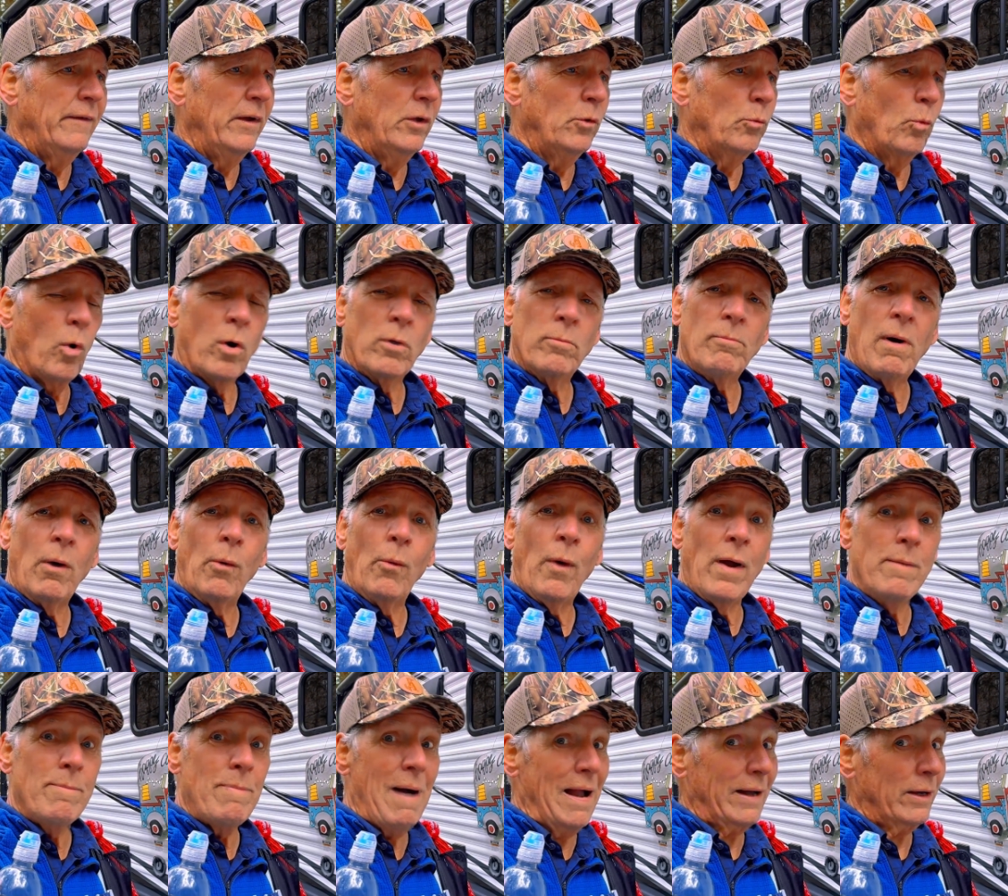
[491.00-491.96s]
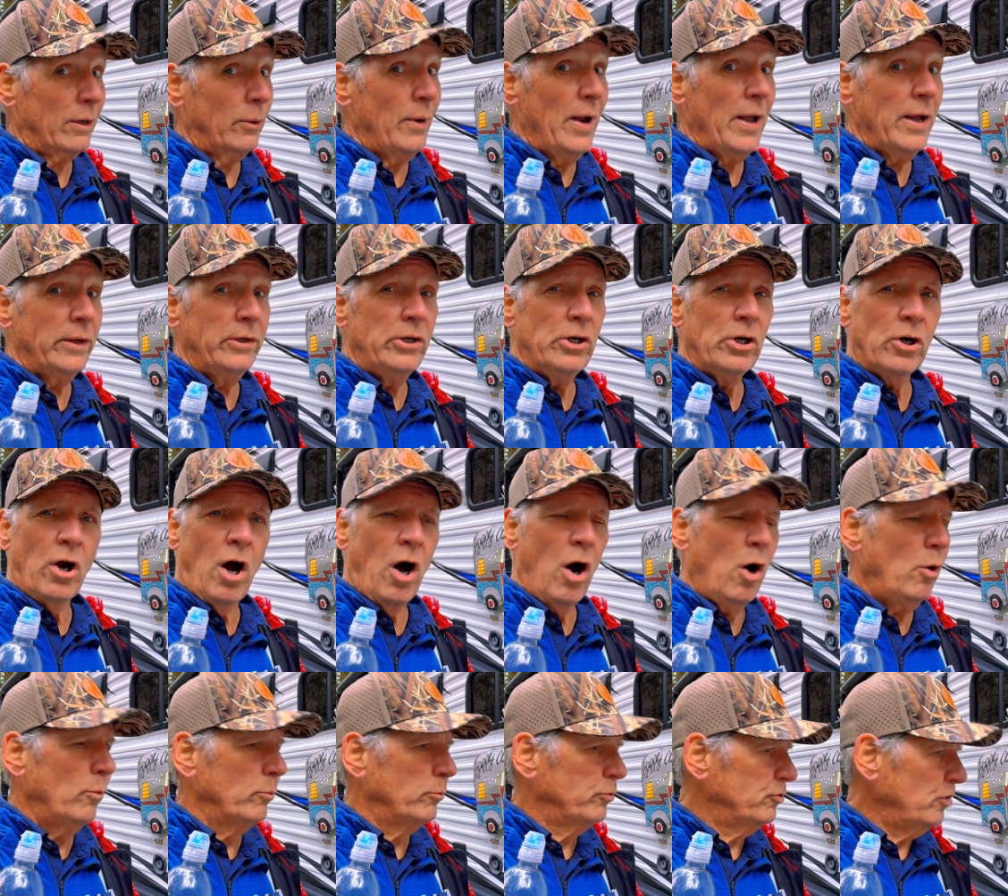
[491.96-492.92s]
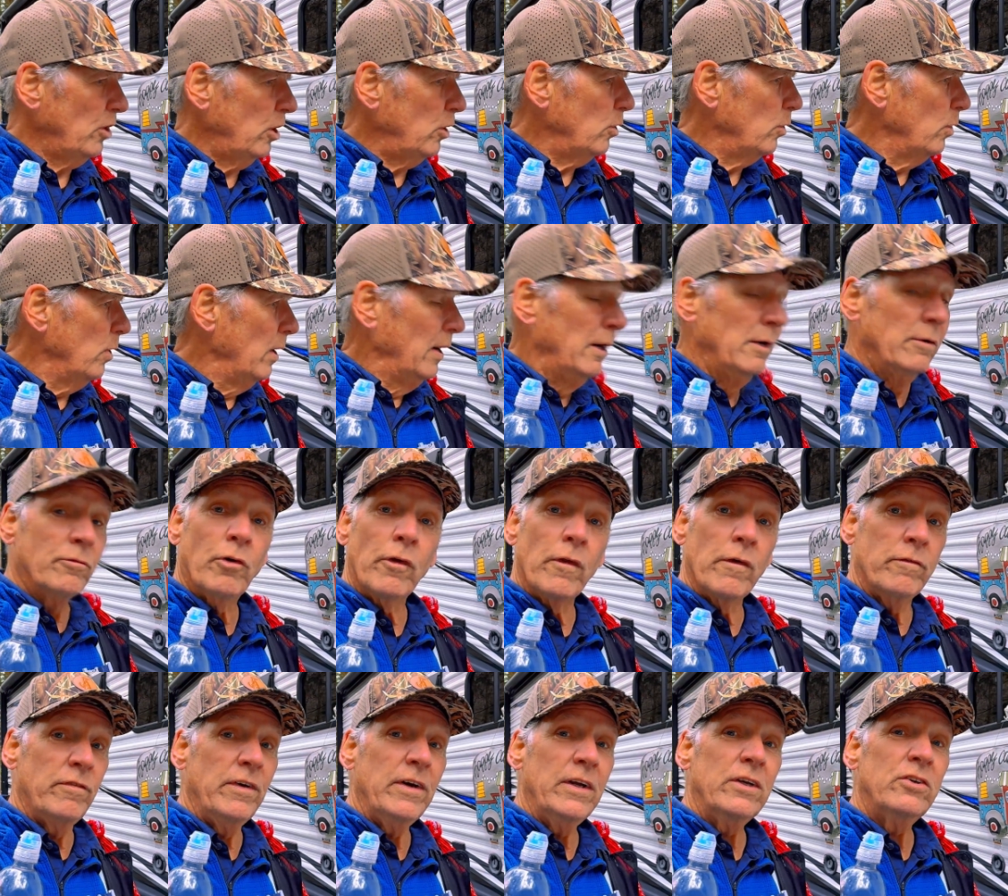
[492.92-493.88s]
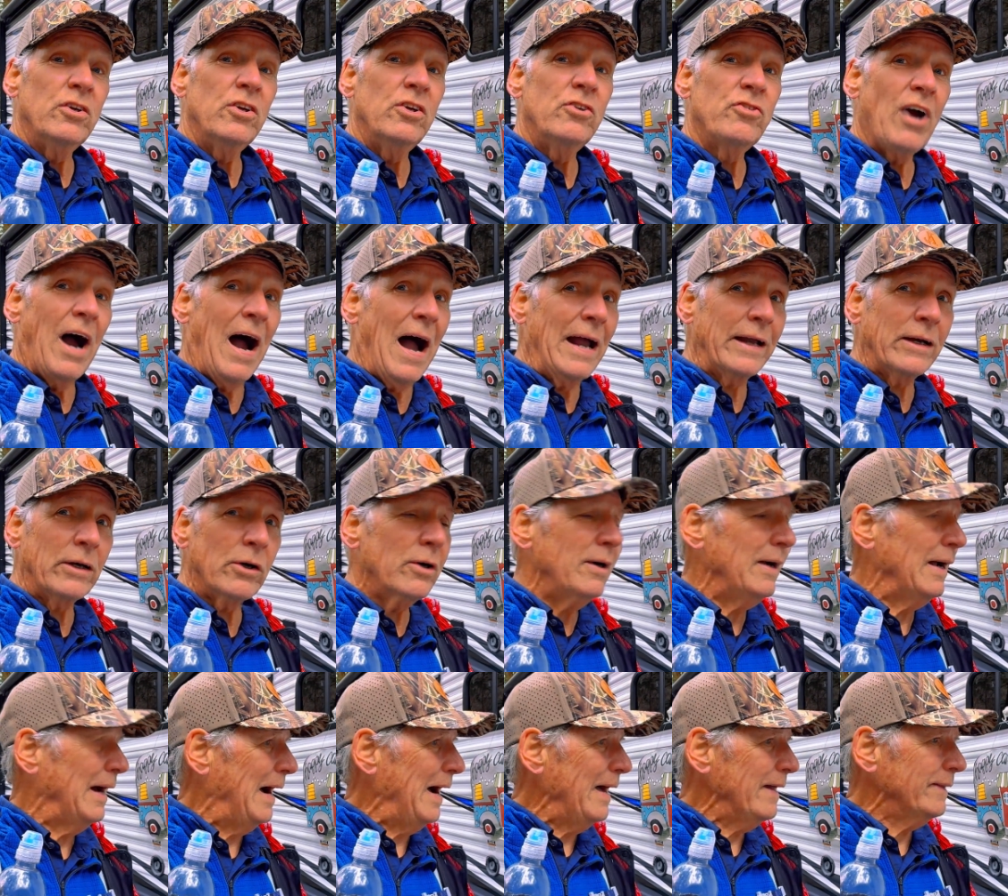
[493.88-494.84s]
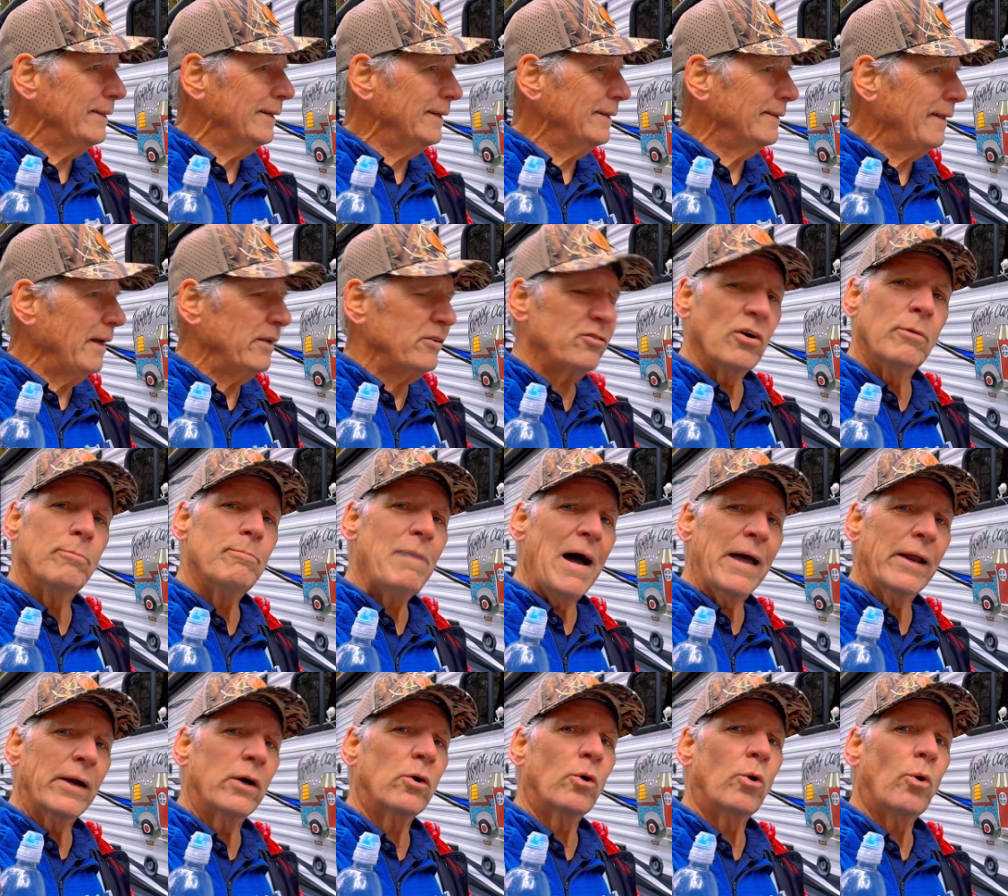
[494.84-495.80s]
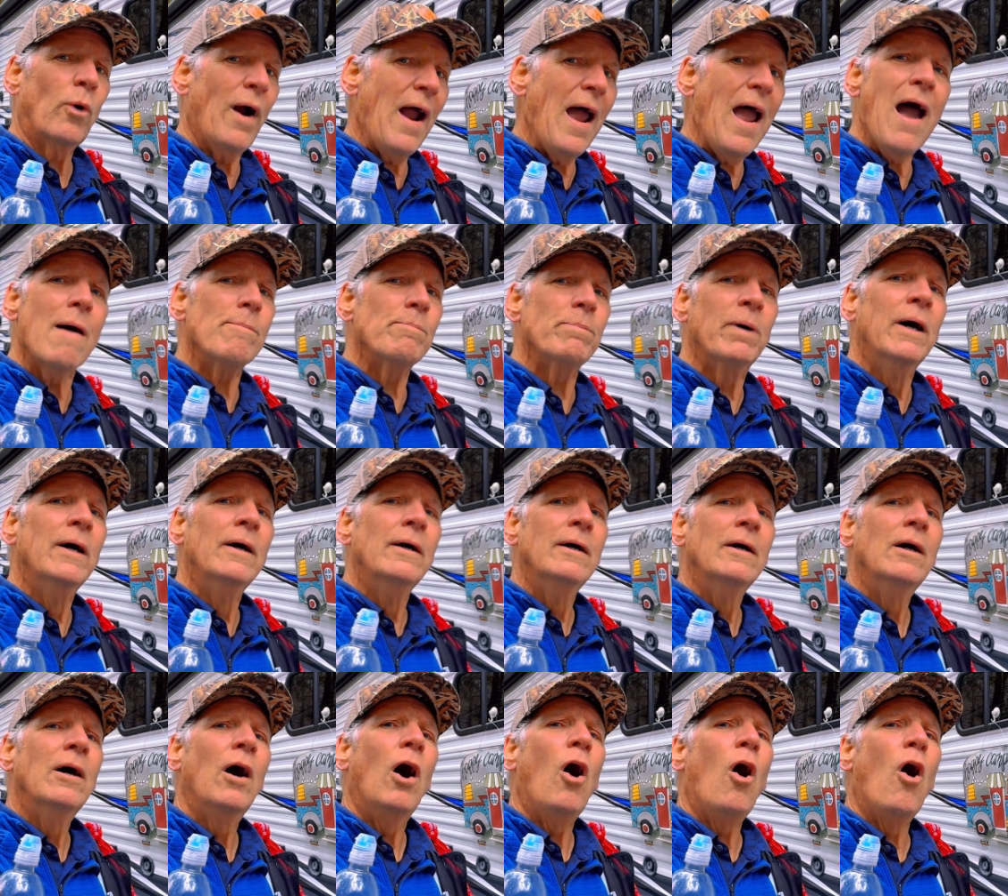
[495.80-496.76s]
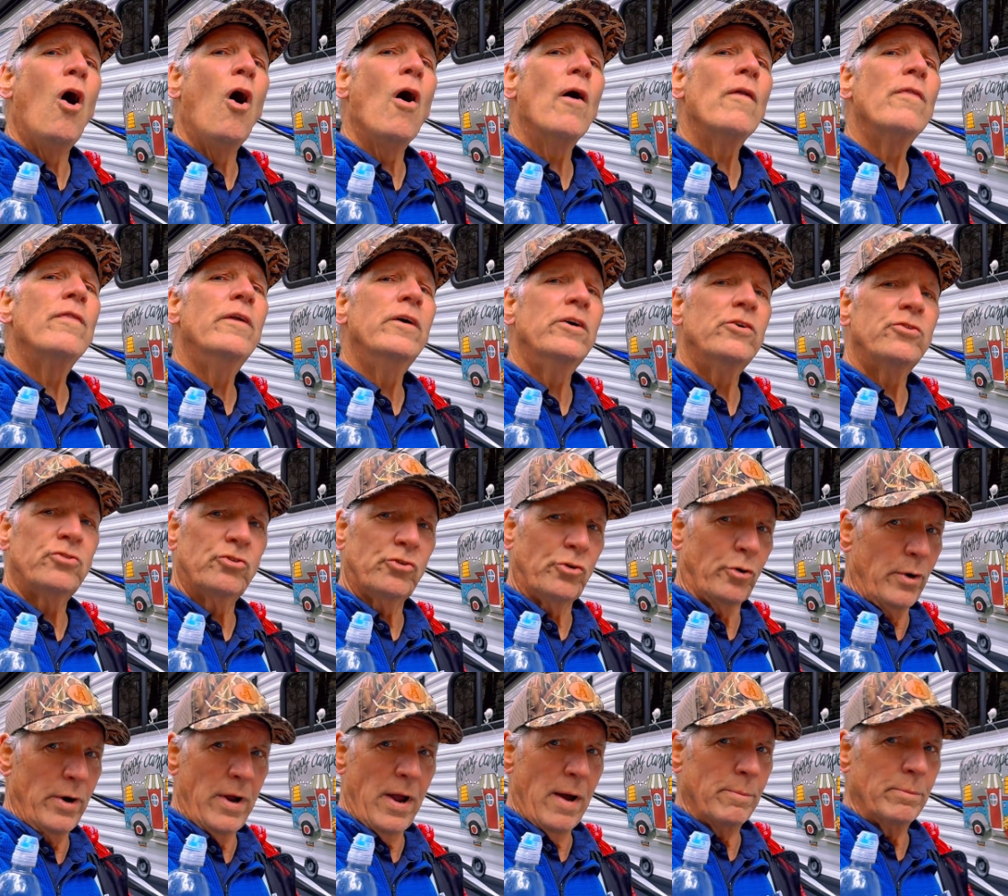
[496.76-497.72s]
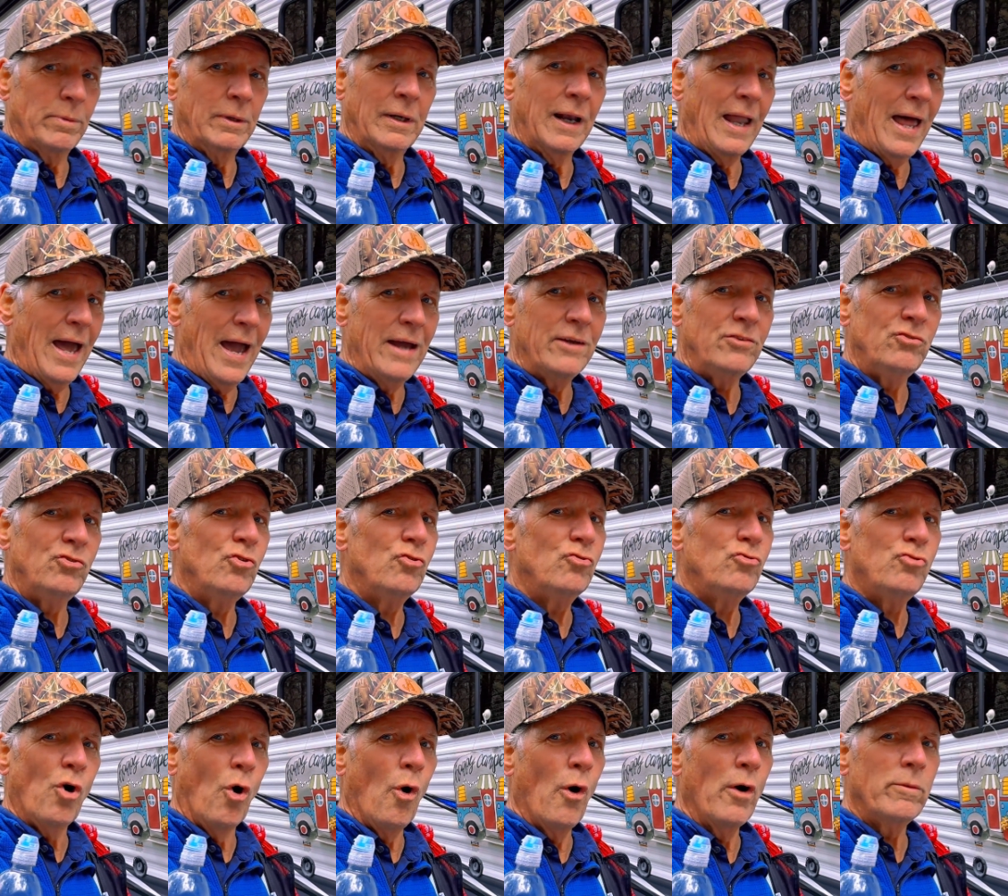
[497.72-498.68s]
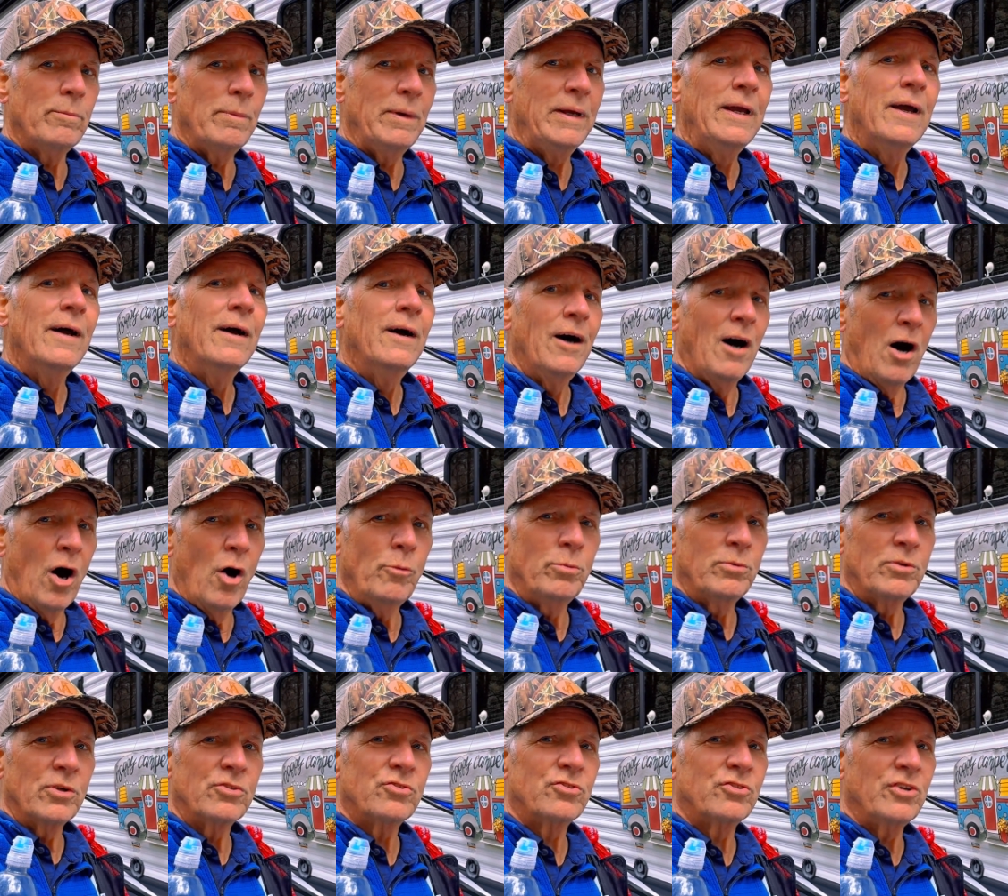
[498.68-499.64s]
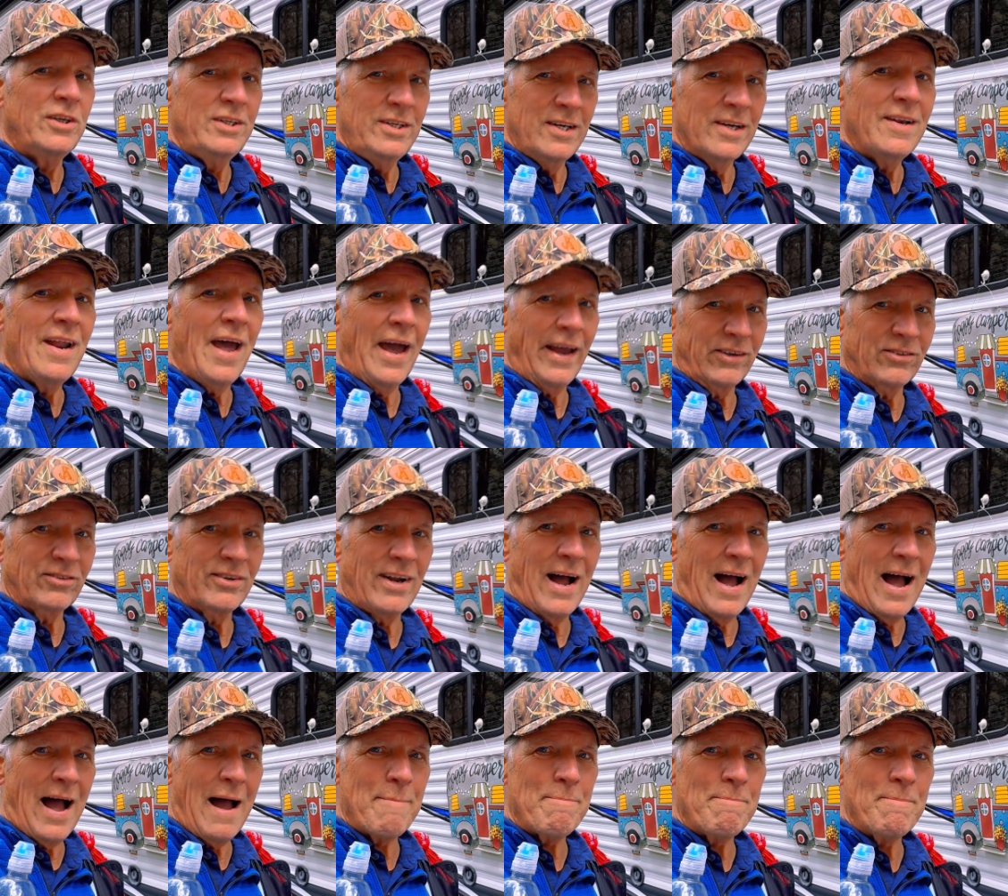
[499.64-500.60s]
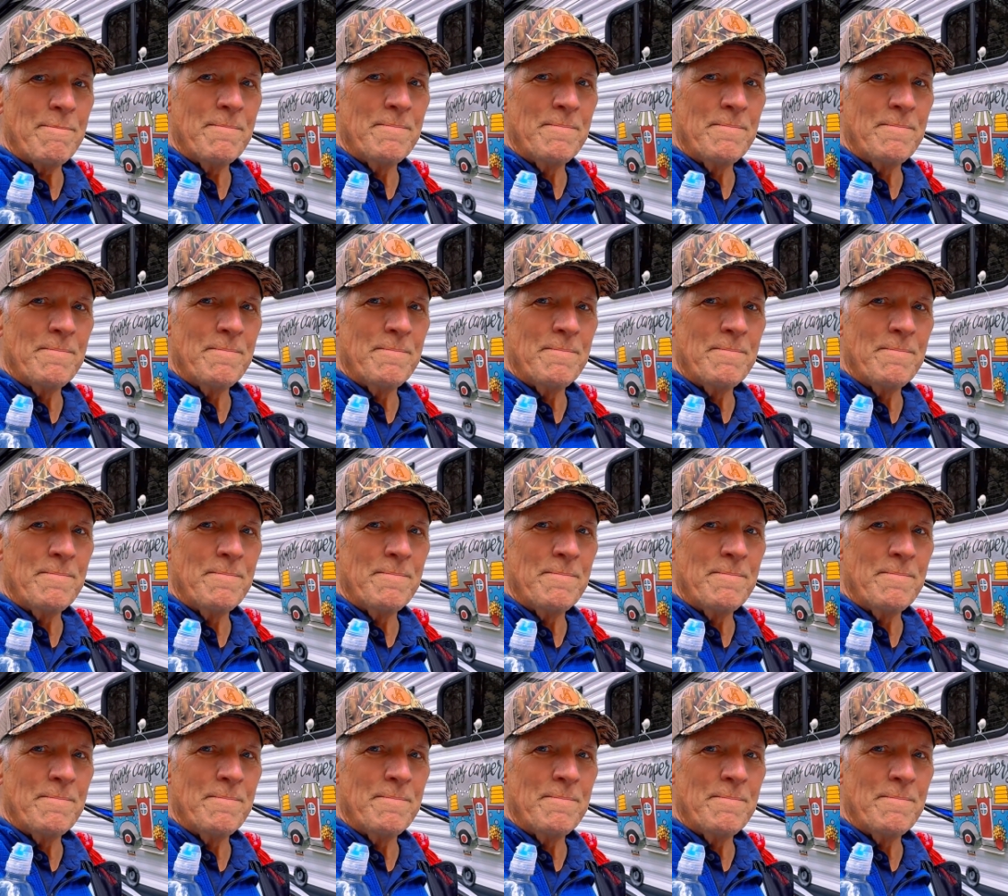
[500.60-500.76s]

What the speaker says: then worked my way back around here home. So for the vintage hiker, I think that's about a wrap on this trip. Glad you joined me. Hope to see you next time.